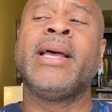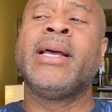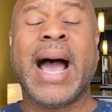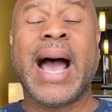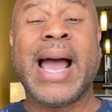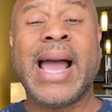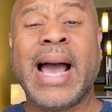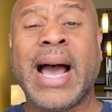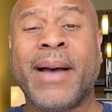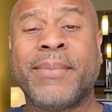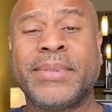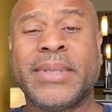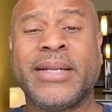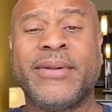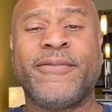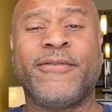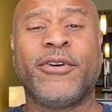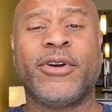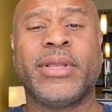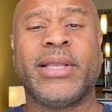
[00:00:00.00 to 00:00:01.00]
I
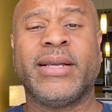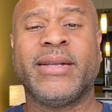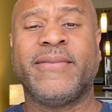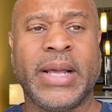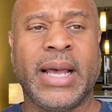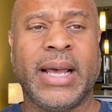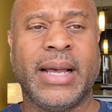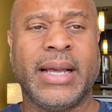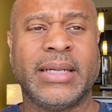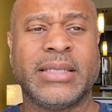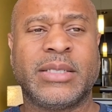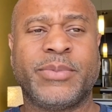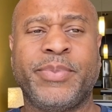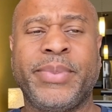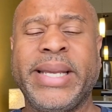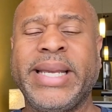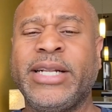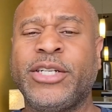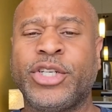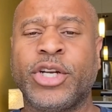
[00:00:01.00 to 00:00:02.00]
opted for the
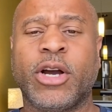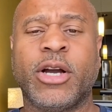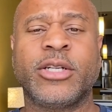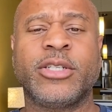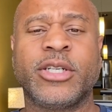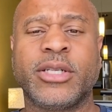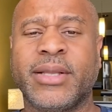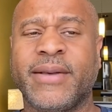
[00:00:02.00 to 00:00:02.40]
speed charger,